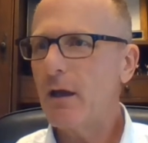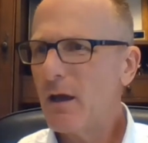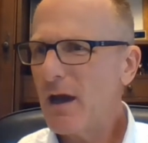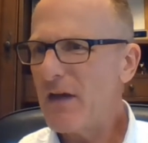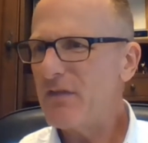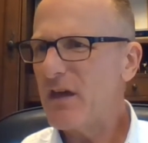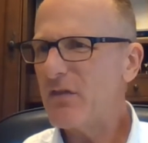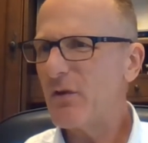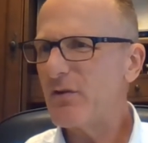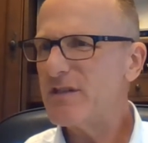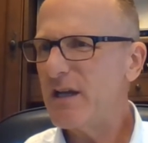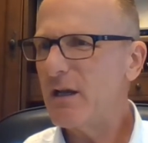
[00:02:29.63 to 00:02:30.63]
I think
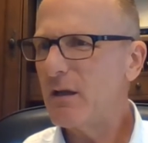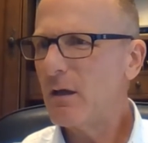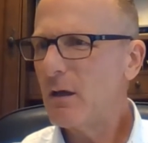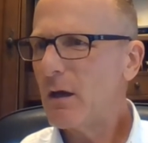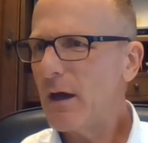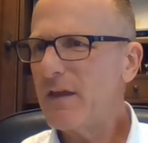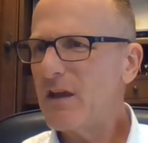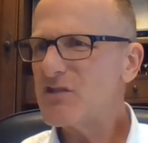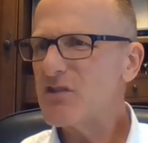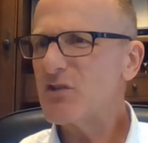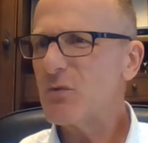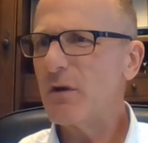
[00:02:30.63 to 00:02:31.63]
13. I think it's the
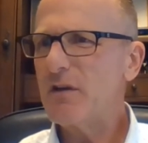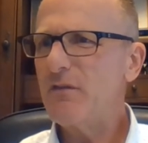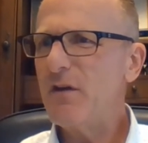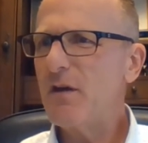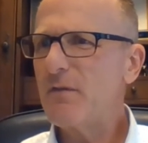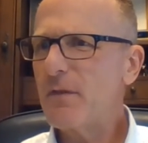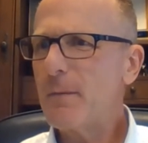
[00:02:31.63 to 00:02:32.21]
25th.